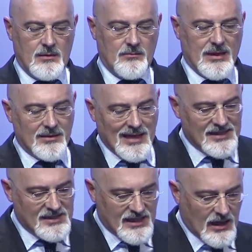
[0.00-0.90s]
but the
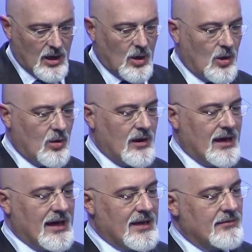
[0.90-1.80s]
taxes are low
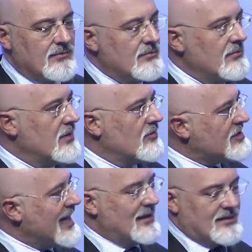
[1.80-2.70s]
and
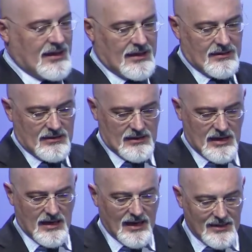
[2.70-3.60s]
resulting
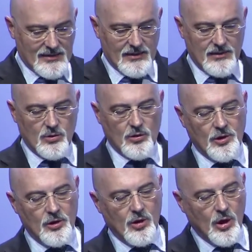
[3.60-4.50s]
in little or
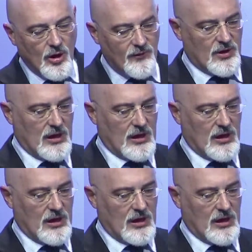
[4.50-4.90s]
no overall